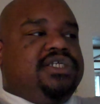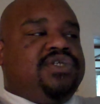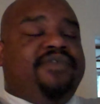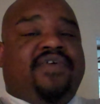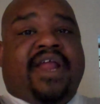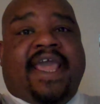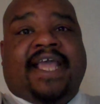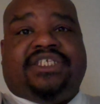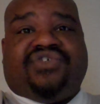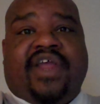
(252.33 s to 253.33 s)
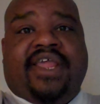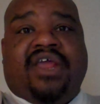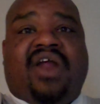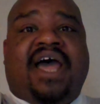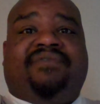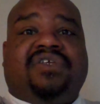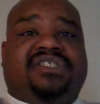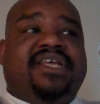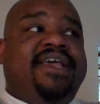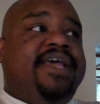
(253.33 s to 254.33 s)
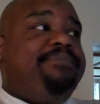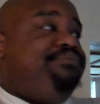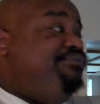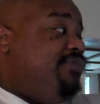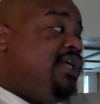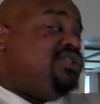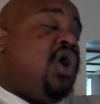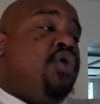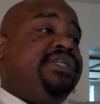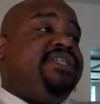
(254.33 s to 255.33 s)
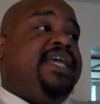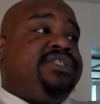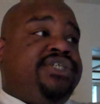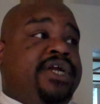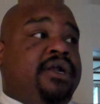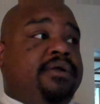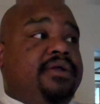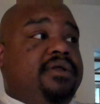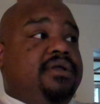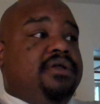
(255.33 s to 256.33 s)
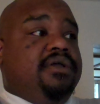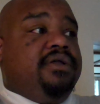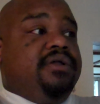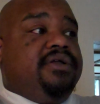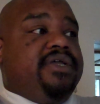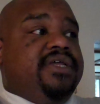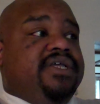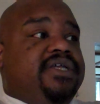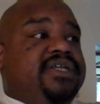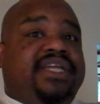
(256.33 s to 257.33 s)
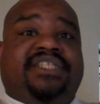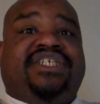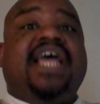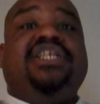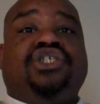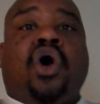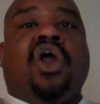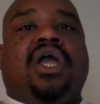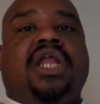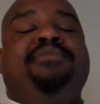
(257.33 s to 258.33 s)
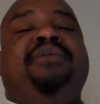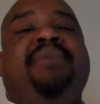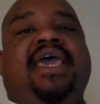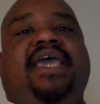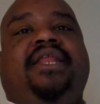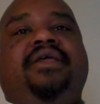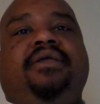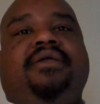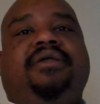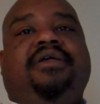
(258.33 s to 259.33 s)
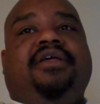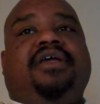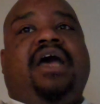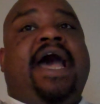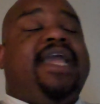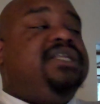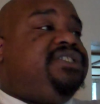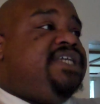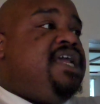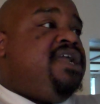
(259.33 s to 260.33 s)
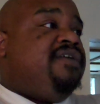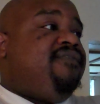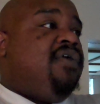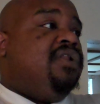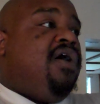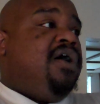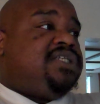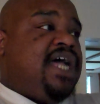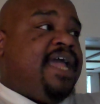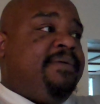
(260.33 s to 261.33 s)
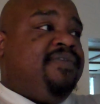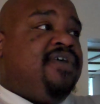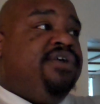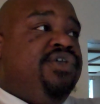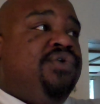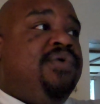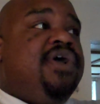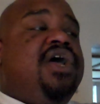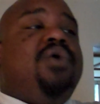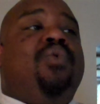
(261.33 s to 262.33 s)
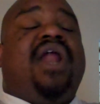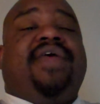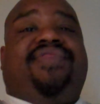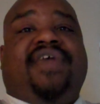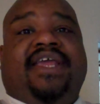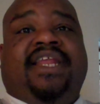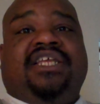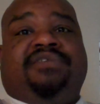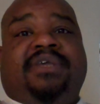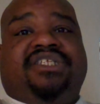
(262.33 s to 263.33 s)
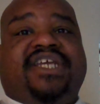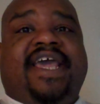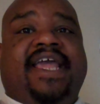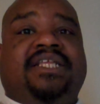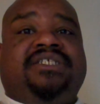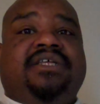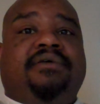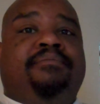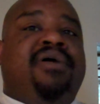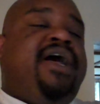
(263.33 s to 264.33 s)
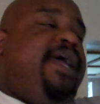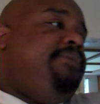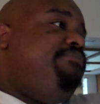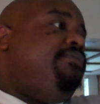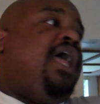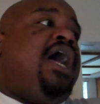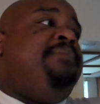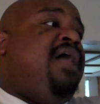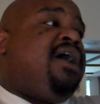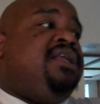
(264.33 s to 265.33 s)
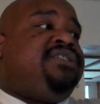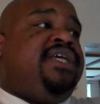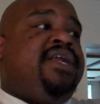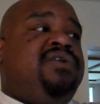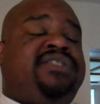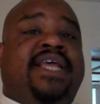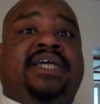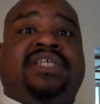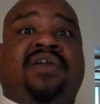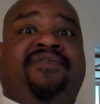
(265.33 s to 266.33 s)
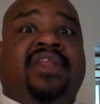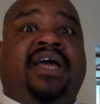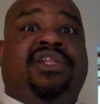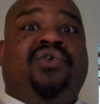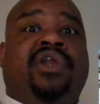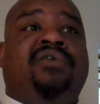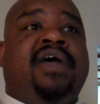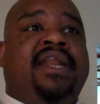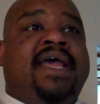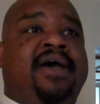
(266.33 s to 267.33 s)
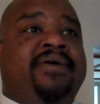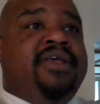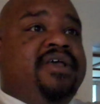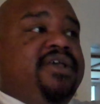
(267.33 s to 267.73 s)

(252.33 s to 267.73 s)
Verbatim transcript: So for the eighth straight year, I have to say it, there's always next year. And changes are going to be made. I can sit here for a long time and tell you what I think needs to be changed, but uh, I'm not going to sit here and say because I don't feel like doing it right now.